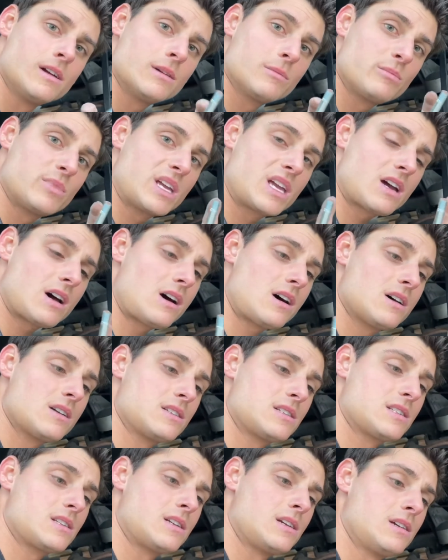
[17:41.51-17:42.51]

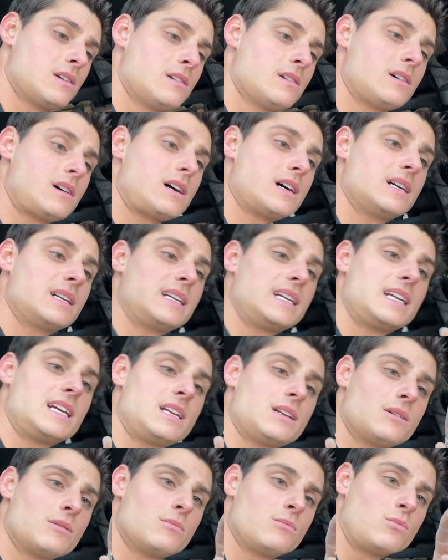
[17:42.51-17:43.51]
because I need
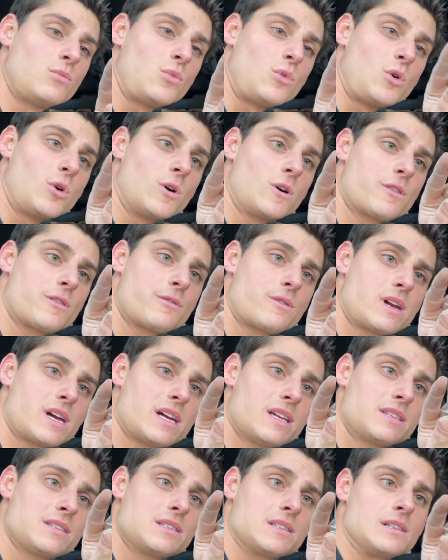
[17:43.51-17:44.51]
more
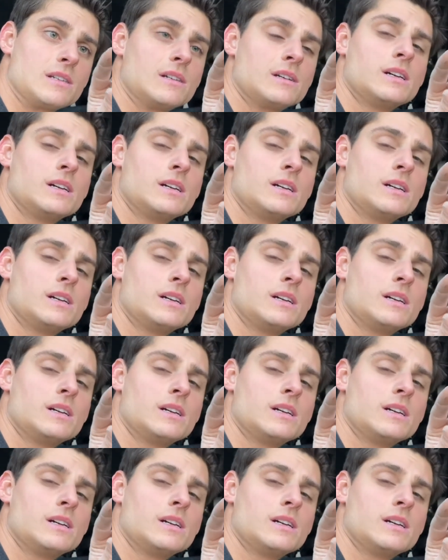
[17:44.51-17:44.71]
threads